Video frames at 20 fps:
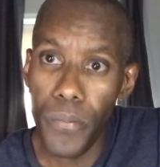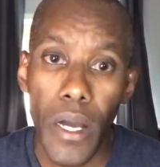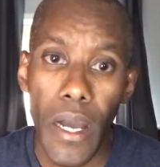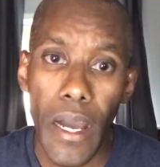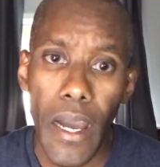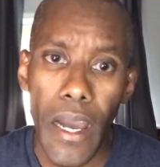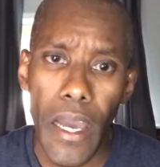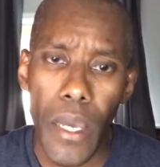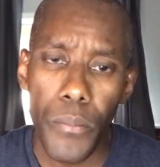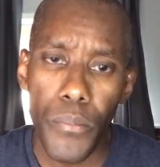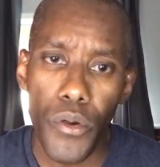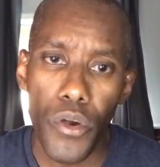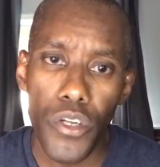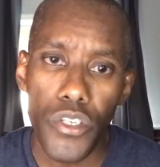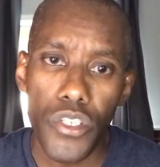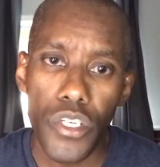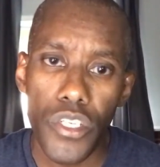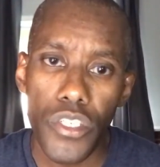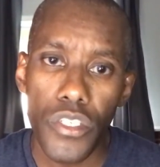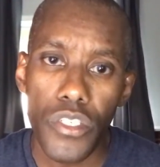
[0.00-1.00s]
I
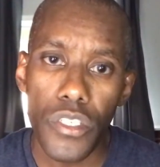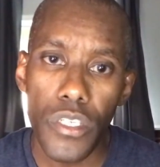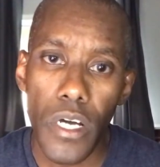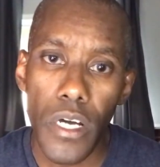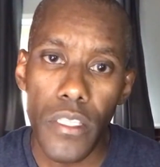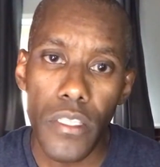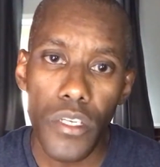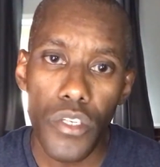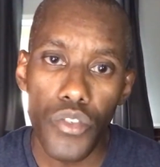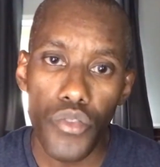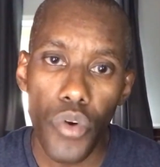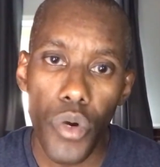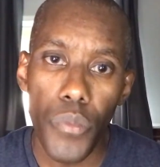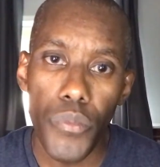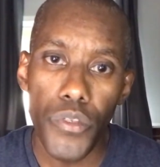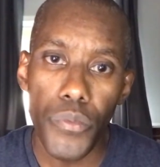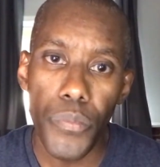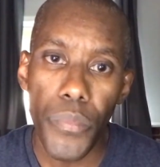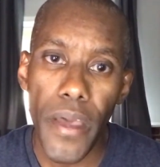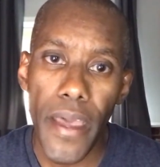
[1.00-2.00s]
purchased these
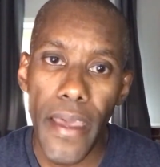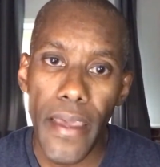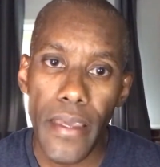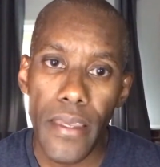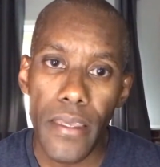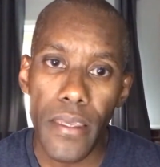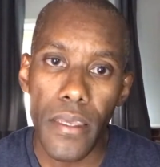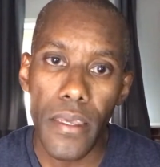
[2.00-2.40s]
ropes back